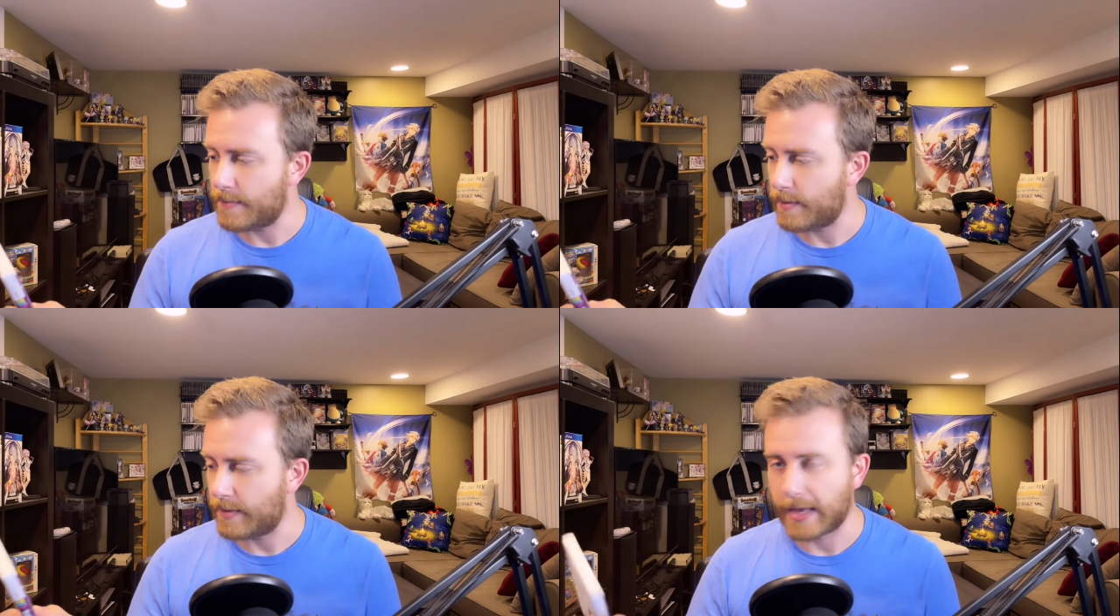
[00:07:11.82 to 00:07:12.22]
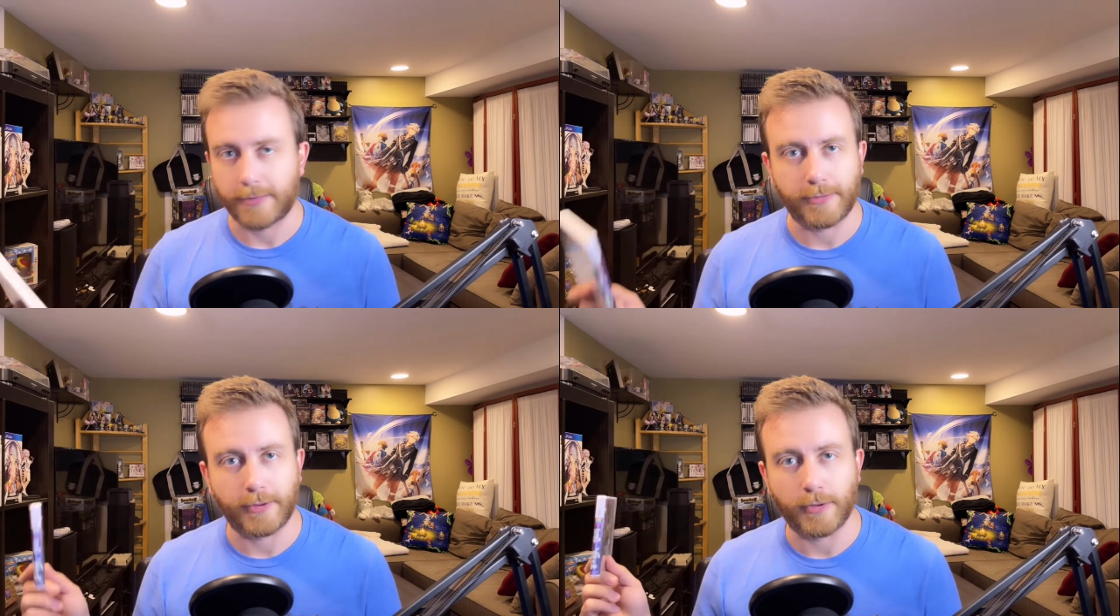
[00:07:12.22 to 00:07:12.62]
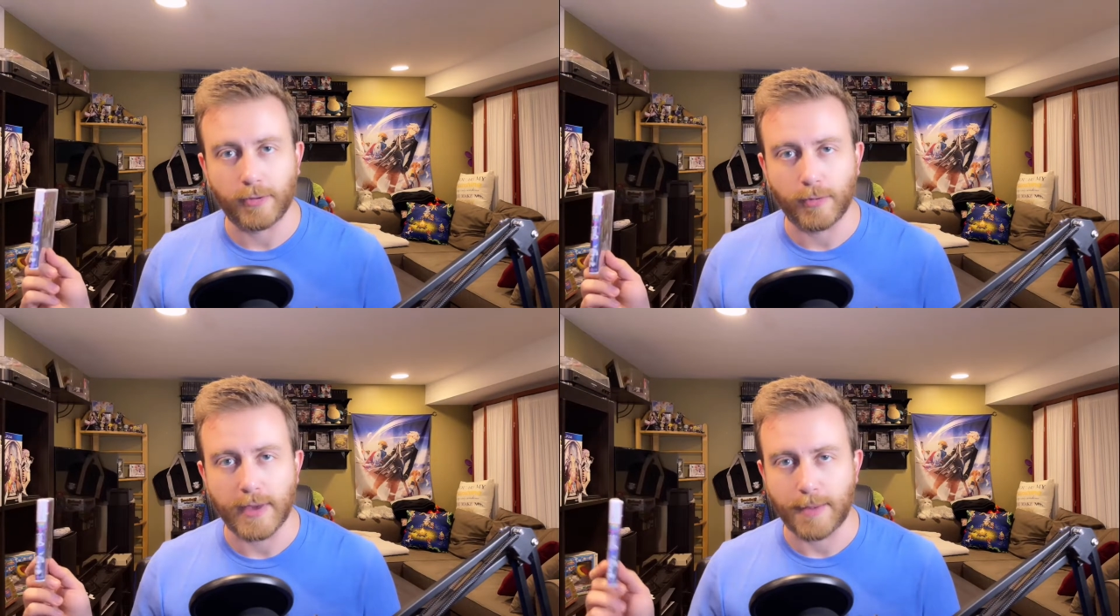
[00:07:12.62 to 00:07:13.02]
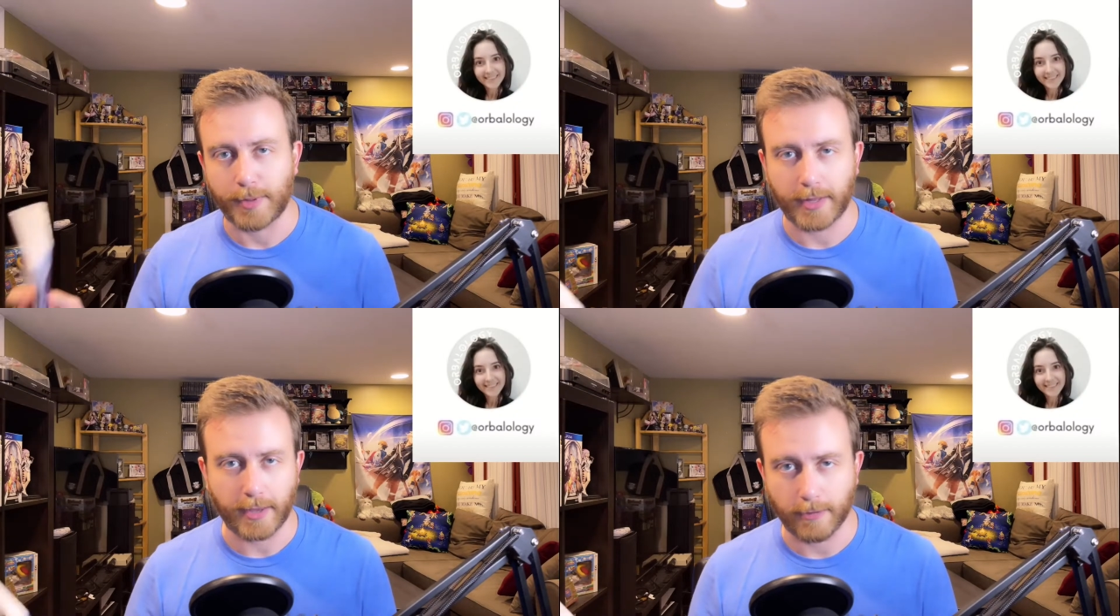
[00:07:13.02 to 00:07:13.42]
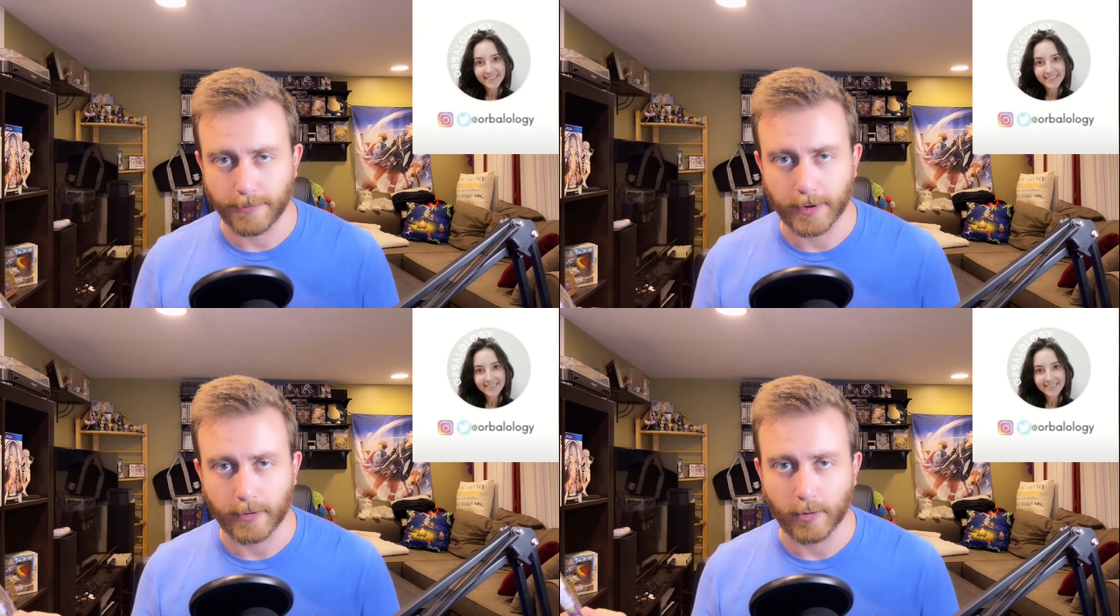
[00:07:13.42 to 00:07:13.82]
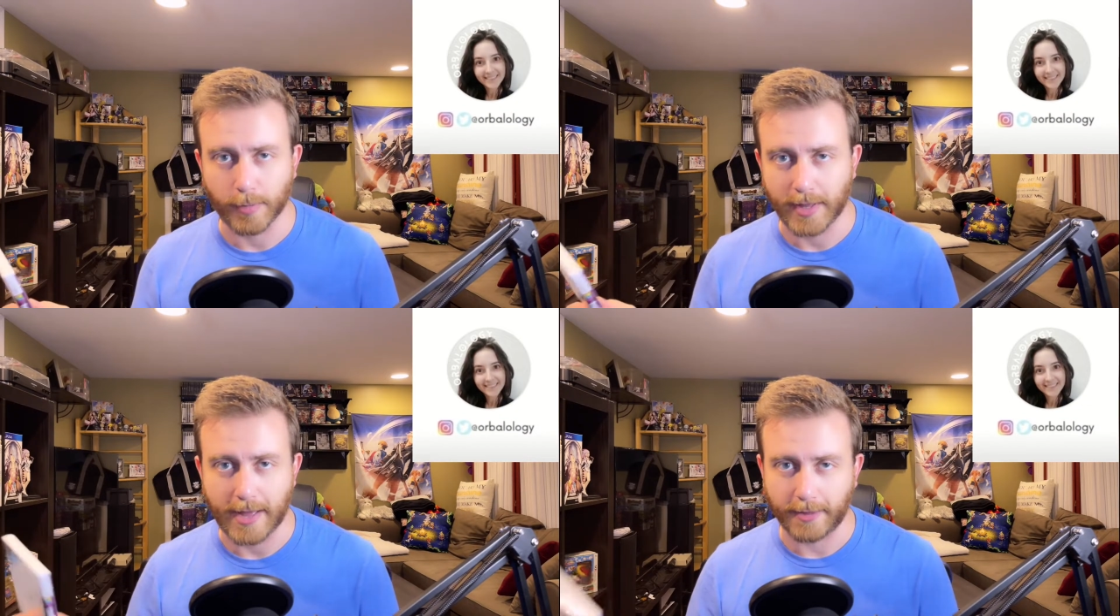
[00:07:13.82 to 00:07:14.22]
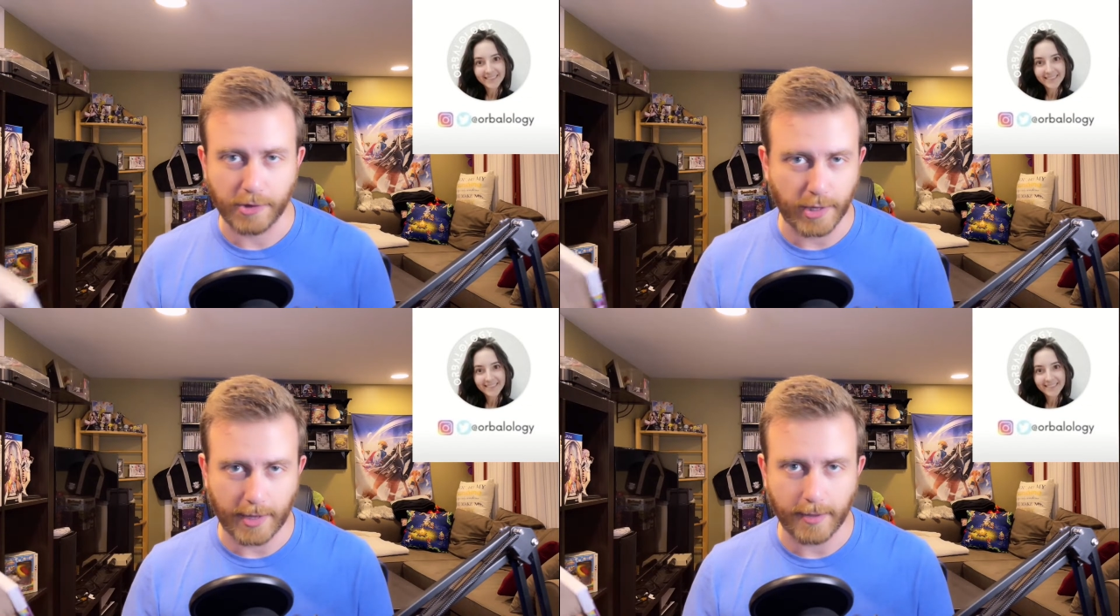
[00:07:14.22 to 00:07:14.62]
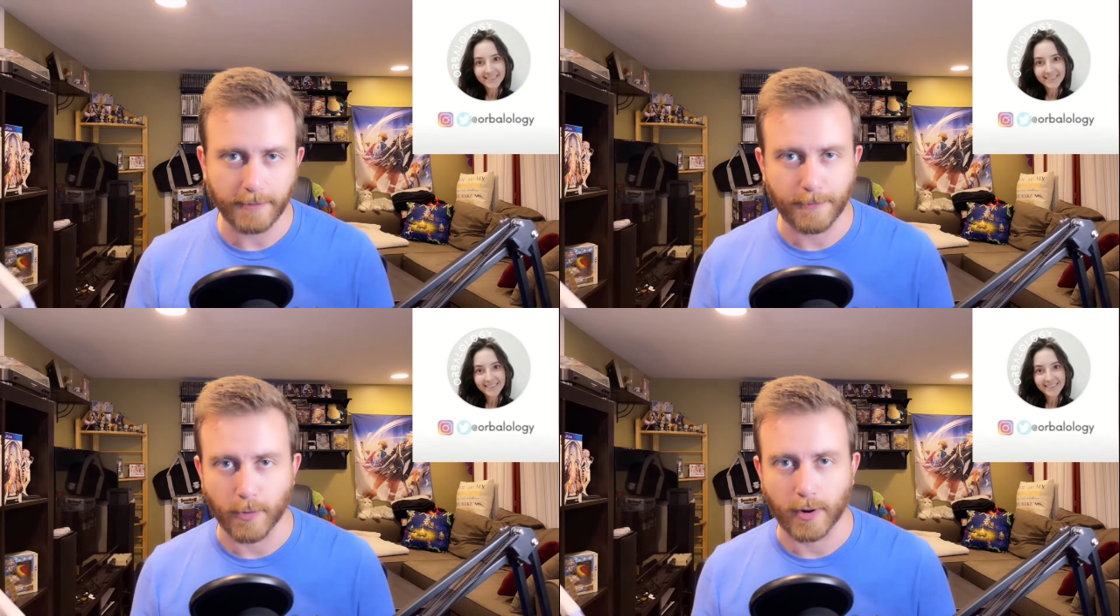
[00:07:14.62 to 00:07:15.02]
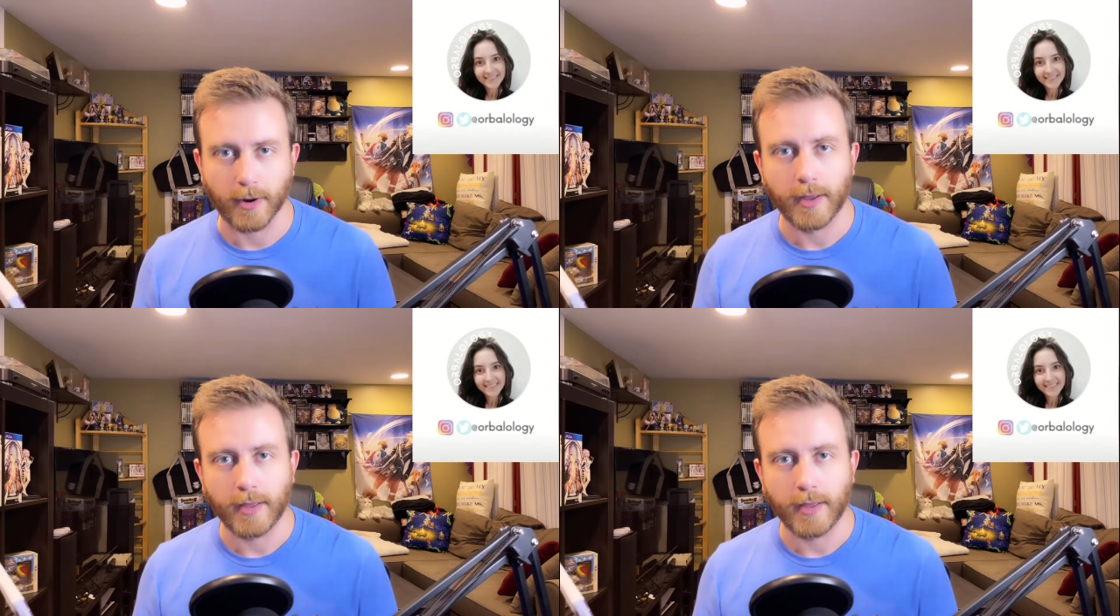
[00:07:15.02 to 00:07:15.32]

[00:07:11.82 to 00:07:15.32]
Thanks to Emily over at Orbology for